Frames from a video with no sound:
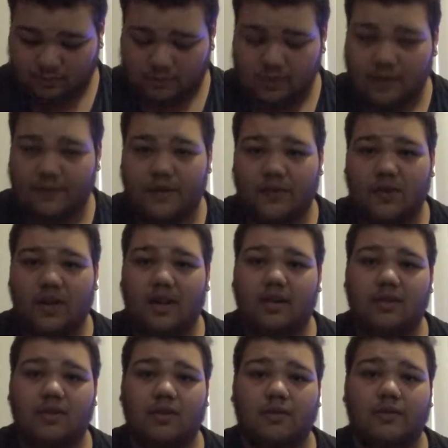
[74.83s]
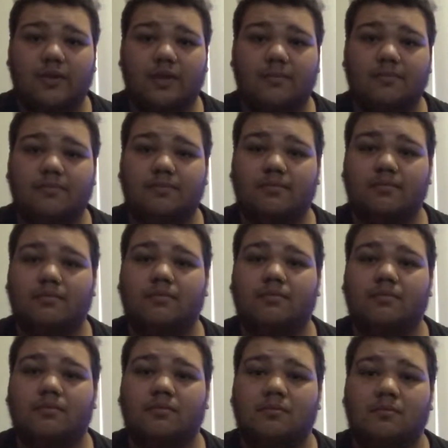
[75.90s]
I've never had a girlfriend,
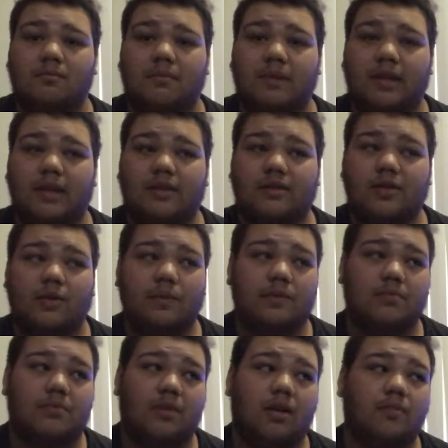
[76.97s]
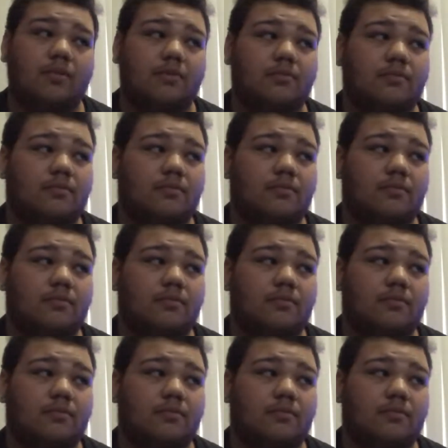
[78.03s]
but that's no one's problem.